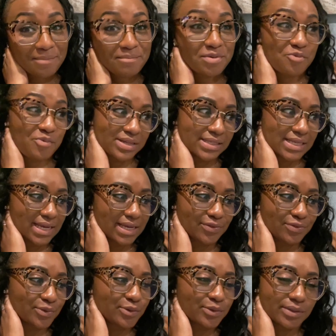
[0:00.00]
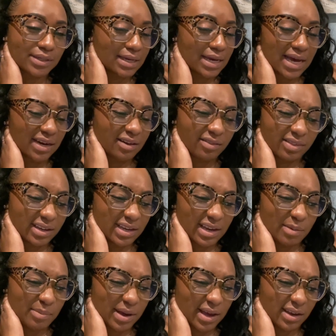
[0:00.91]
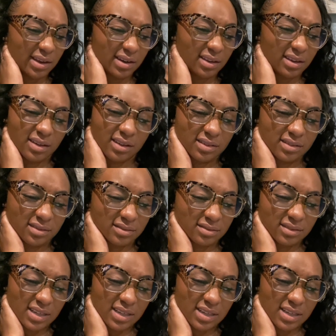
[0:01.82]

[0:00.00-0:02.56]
But once I get through it, I don't think I'll buy it again.